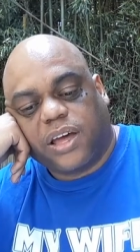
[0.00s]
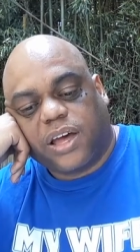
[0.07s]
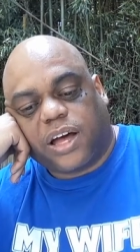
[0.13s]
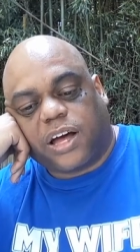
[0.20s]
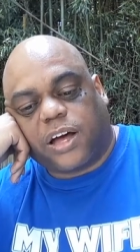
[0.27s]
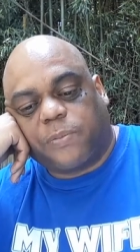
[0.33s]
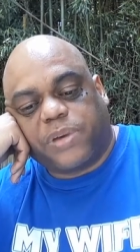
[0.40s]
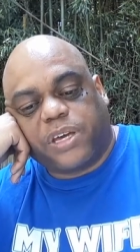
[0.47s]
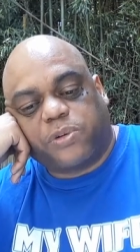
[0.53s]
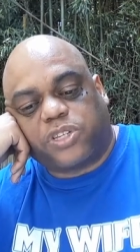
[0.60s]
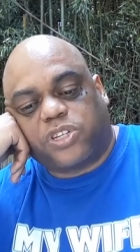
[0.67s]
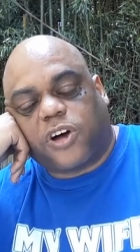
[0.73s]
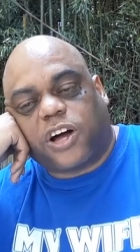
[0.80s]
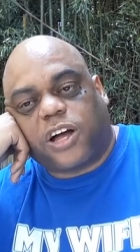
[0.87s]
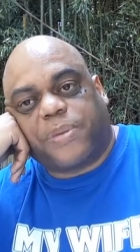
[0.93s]
Um, he will
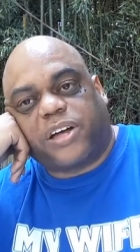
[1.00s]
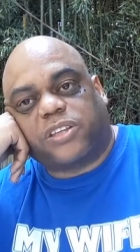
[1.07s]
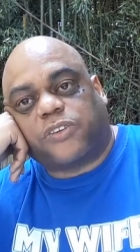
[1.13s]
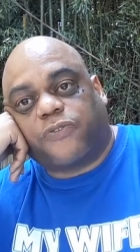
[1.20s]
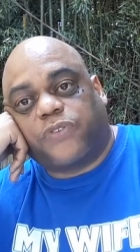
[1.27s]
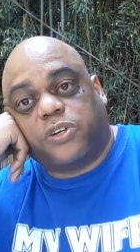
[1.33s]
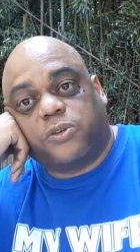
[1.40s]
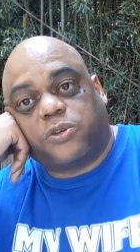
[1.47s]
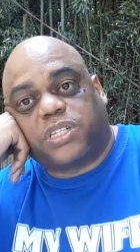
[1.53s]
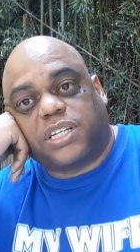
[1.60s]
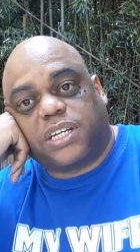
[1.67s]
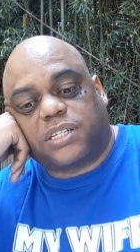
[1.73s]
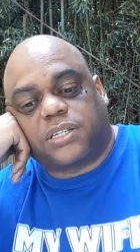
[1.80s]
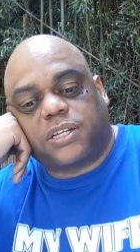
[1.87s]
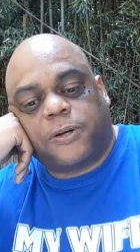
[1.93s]
talk about the fuel
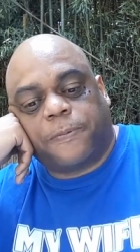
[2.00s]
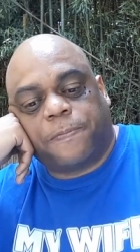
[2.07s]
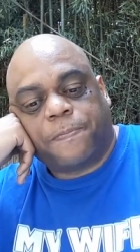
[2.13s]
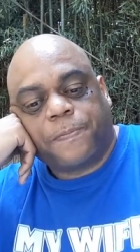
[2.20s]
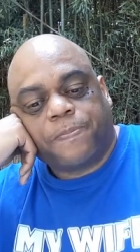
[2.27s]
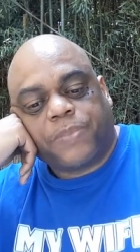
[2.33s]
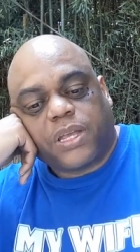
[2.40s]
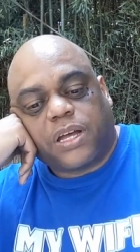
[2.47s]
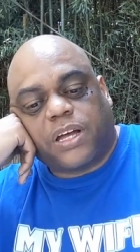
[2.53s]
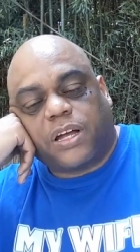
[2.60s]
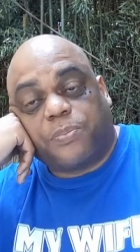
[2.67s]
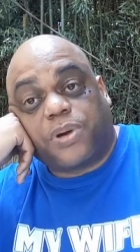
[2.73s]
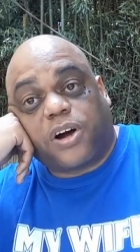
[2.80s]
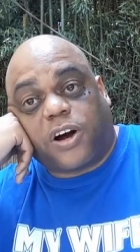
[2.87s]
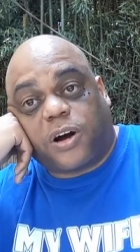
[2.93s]
system, um,
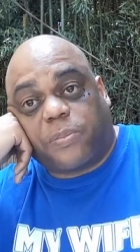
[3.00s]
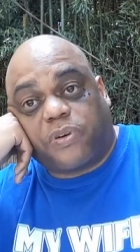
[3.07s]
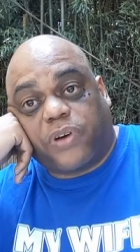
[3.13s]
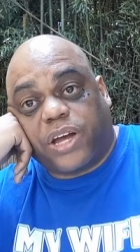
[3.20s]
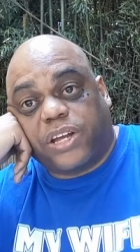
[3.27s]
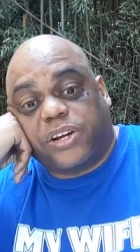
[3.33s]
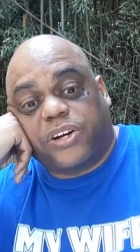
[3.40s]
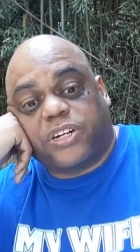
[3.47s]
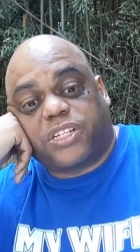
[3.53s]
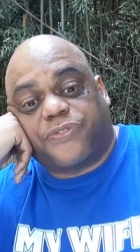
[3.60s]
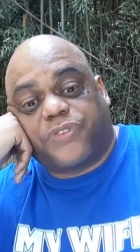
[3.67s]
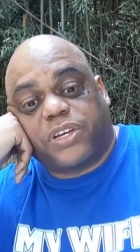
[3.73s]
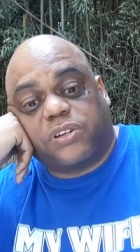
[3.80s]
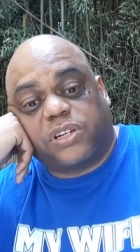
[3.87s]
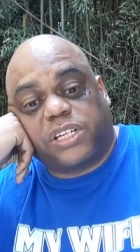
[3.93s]
carburetors,
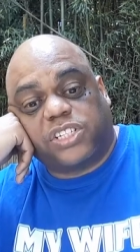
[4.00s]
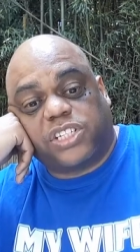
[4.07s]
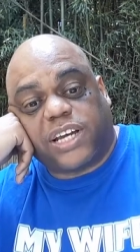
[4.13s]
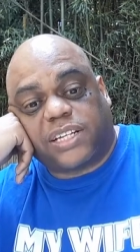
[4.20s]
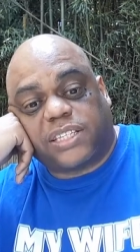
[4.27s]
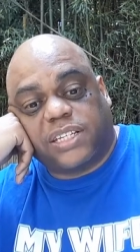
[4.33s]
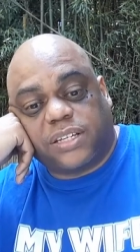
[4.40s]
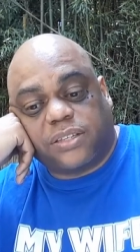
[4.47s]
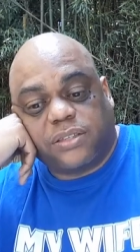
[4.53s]
fuel injected